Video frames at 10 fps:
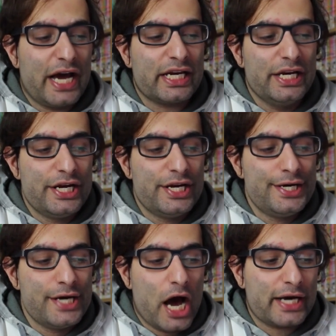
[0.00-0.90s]
like
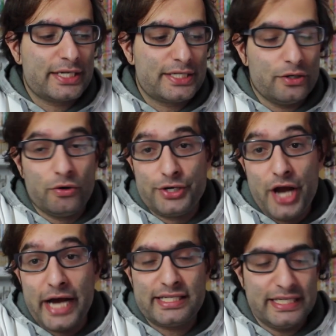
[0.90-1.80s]

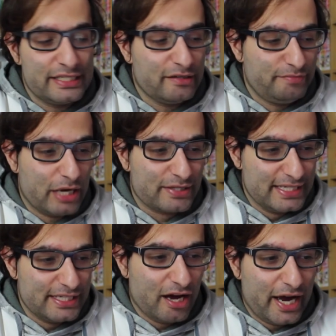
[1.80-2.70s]
Nacht is about
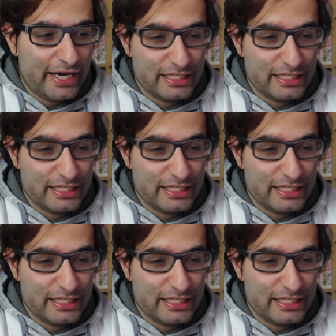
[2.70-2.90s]
to die,